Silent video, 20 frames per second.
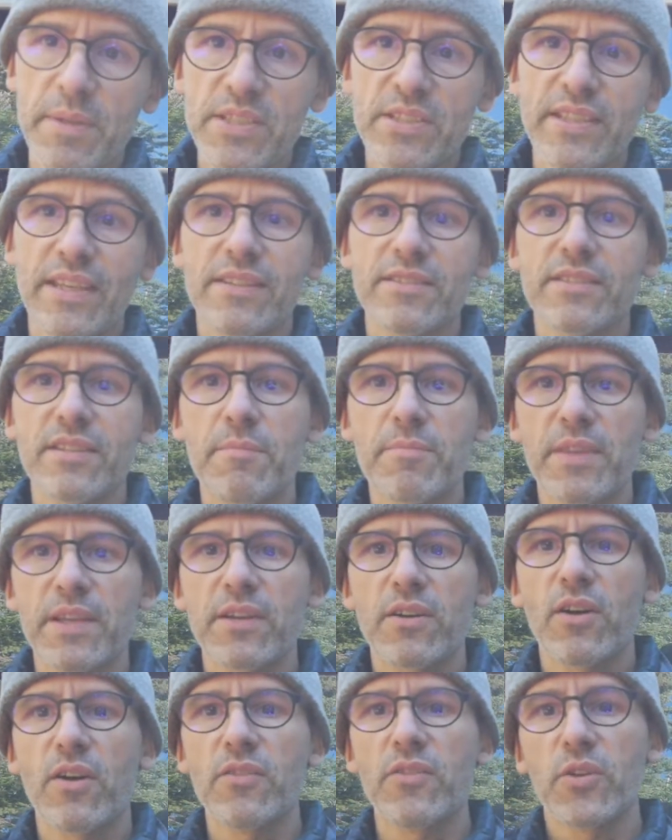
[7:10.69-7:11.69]
sells something
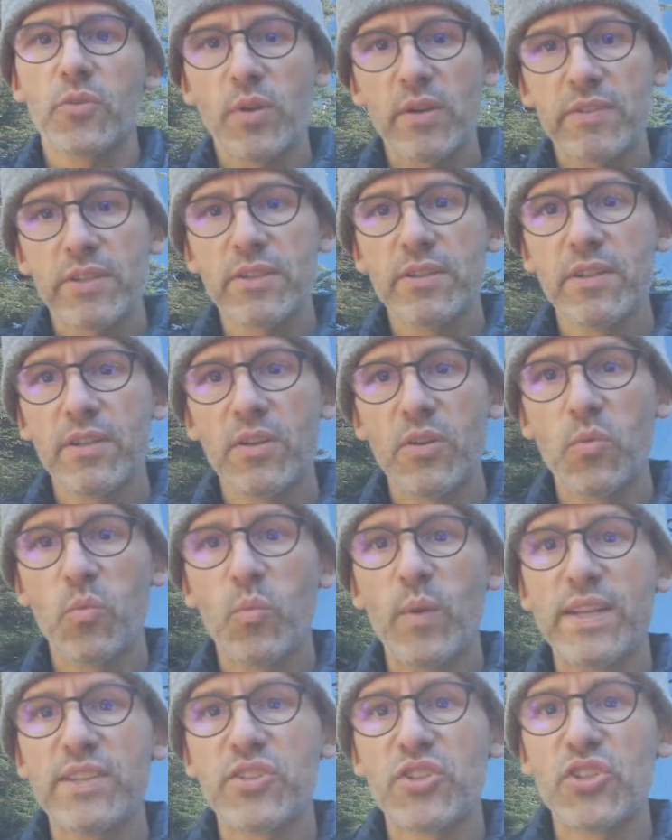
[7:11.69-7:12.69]
called the quiver,
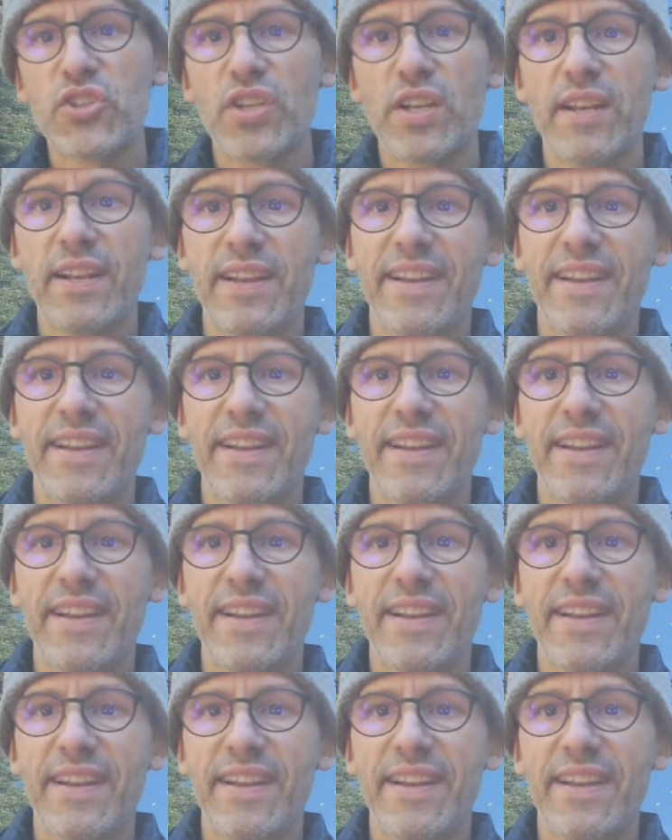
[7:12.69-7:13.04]
which